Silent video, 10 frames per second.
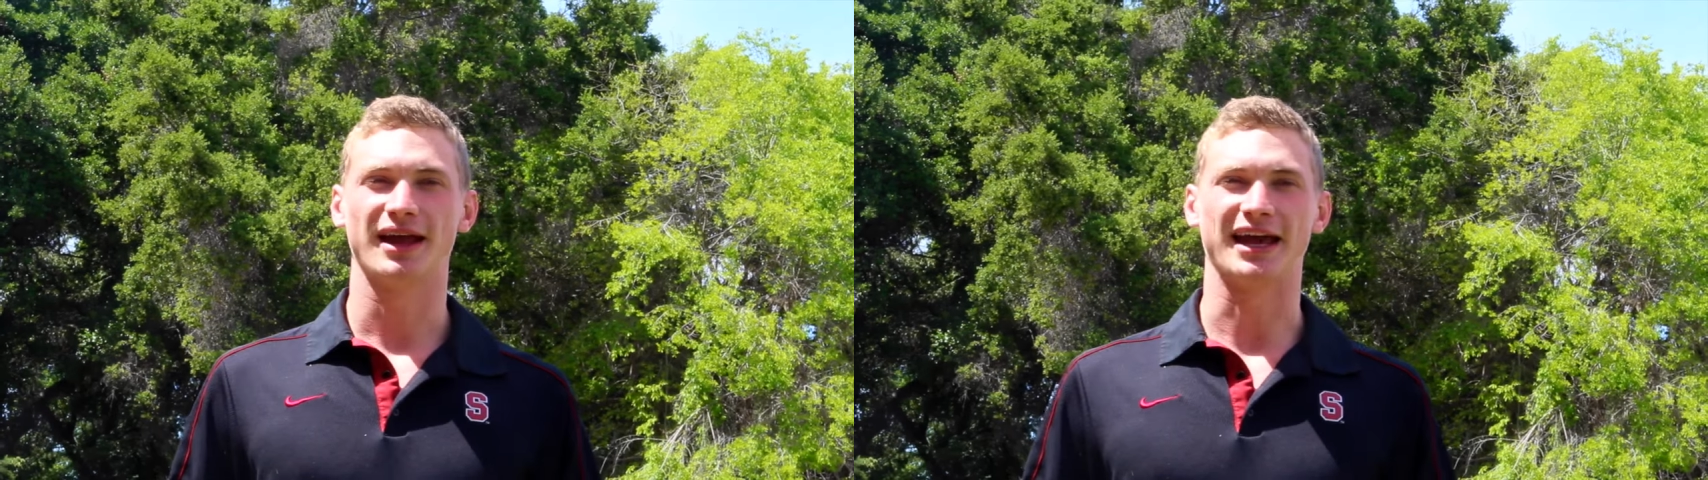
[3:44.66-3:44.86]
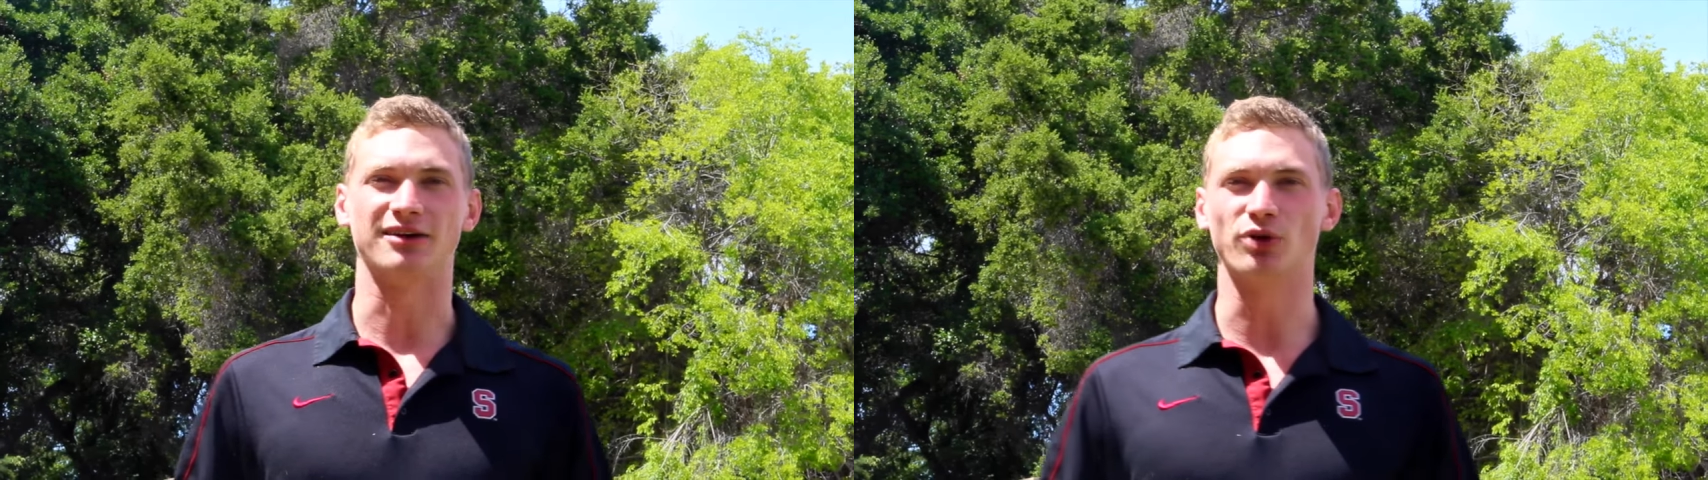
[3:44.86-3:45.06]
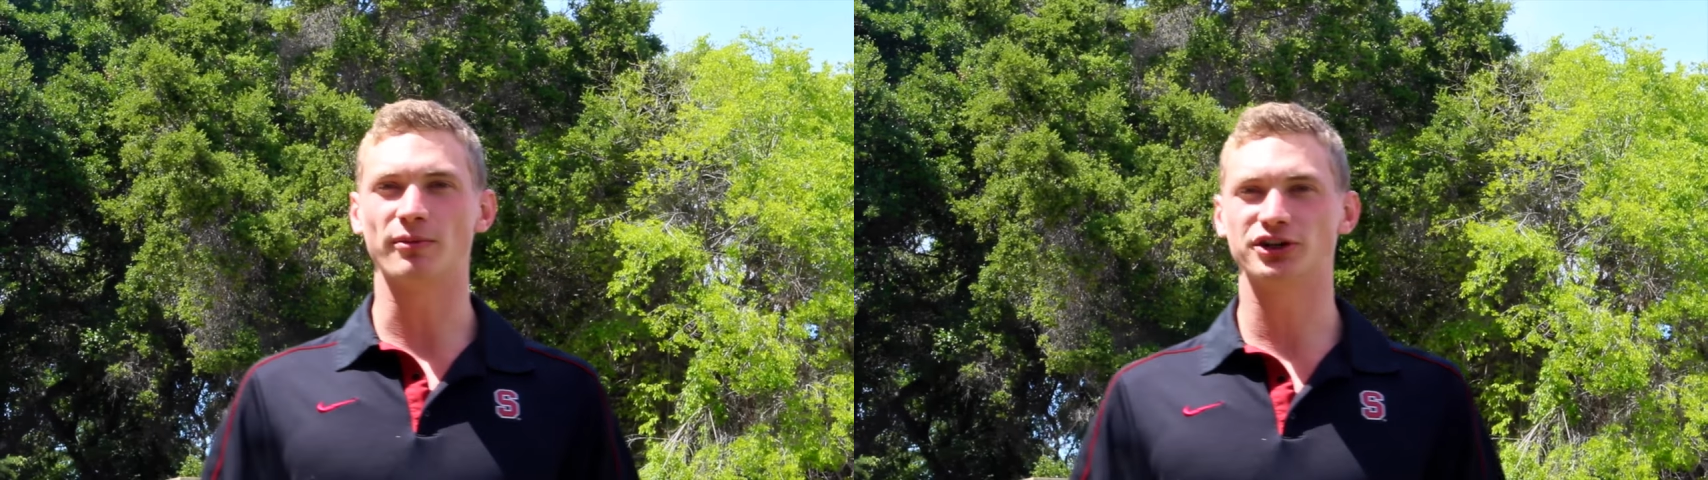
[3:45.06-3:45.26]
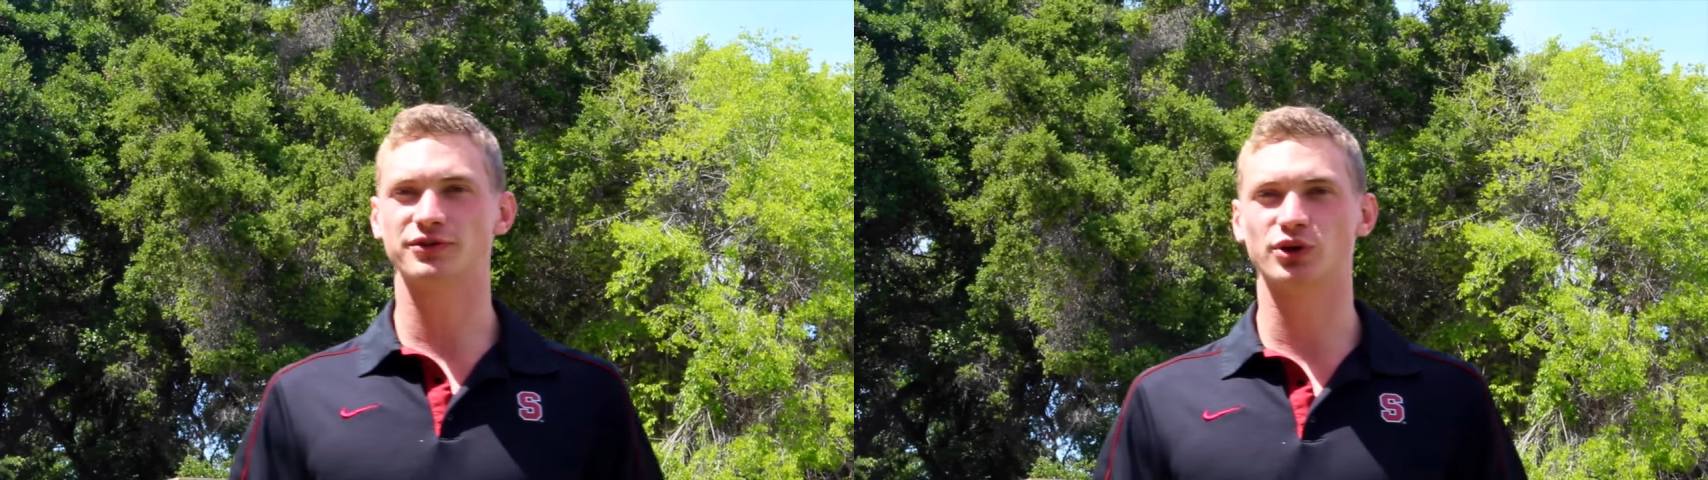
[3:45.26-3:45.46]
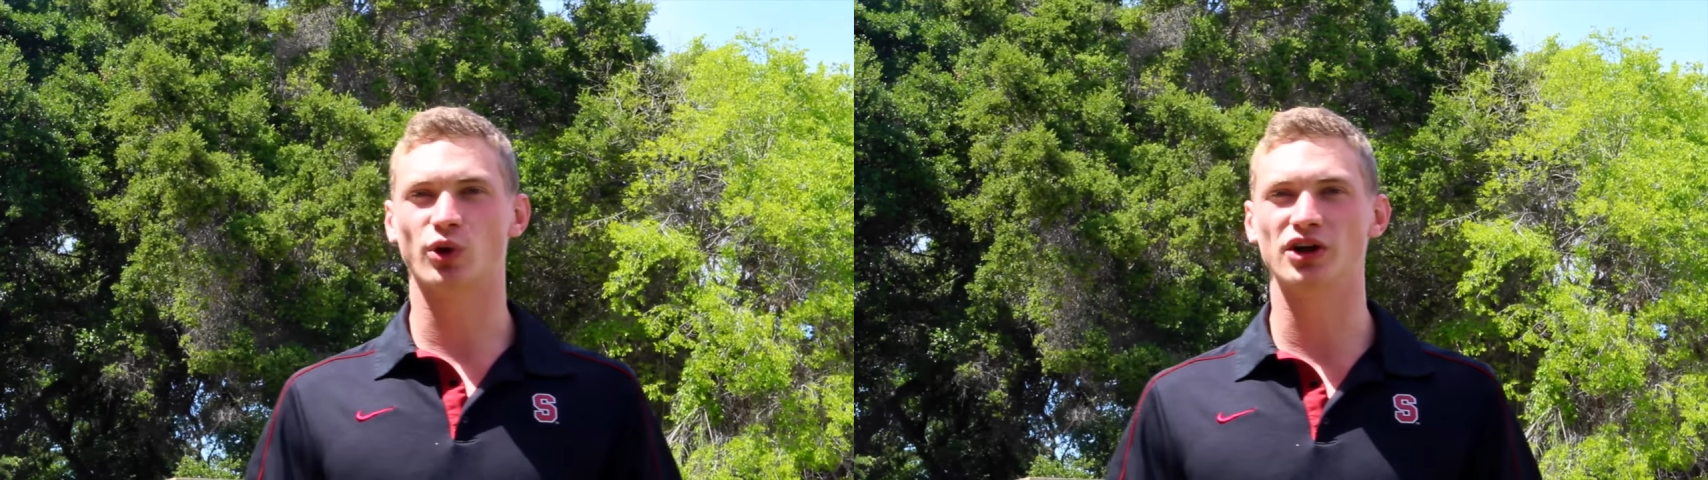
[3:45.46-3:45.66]
And I'm not much
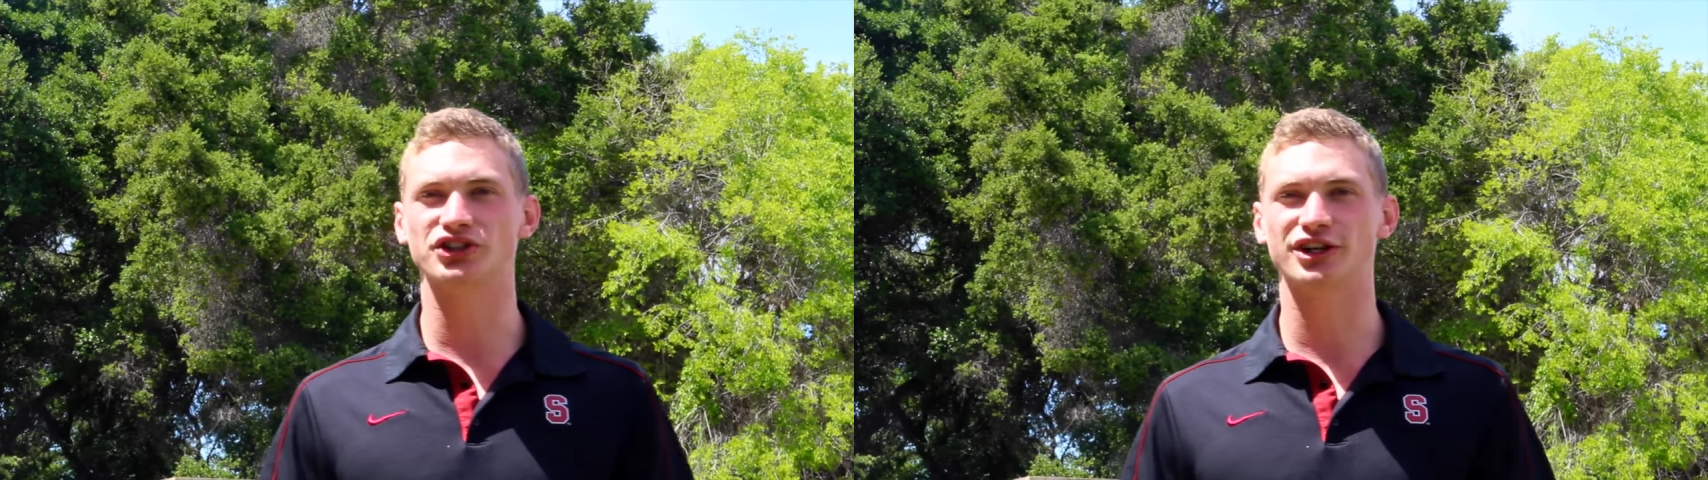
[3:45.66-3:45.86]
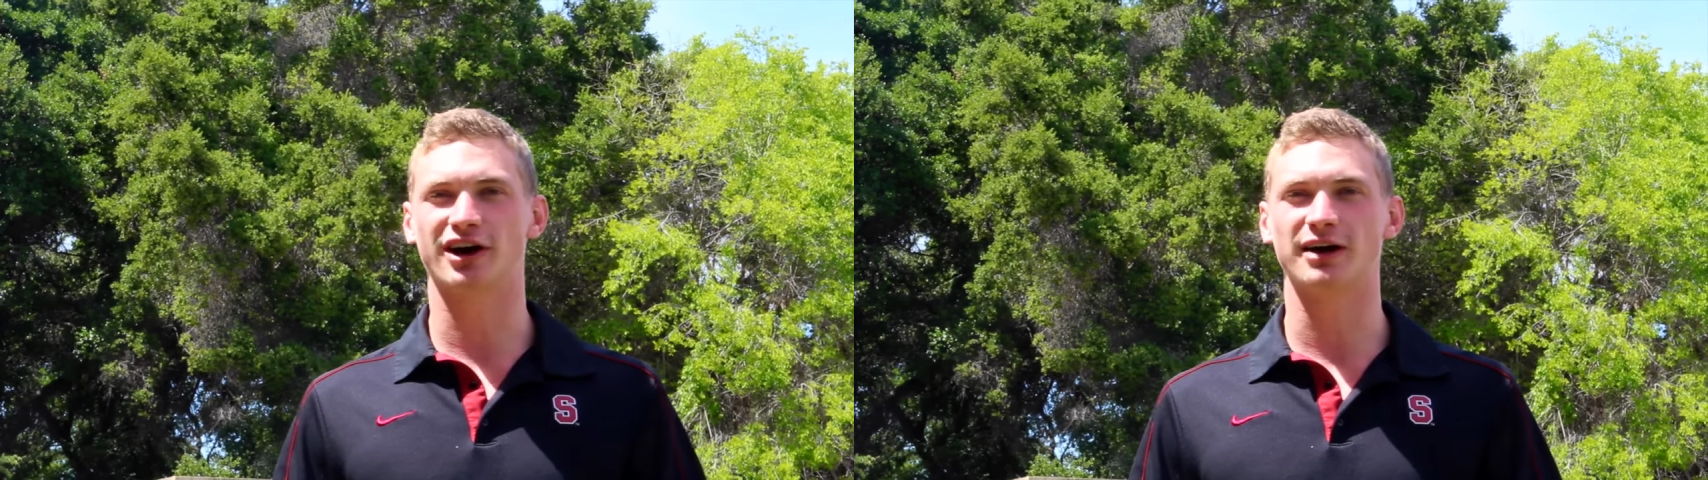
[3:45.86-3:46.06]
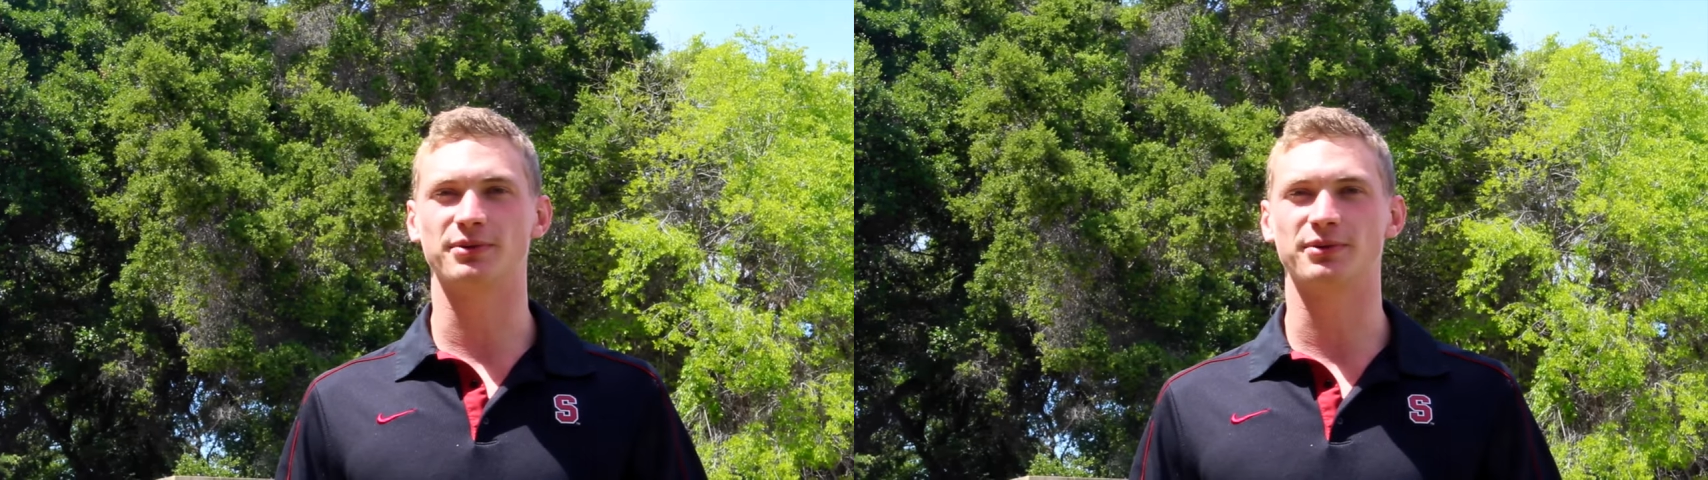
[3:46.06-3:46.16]
of a quotes guy,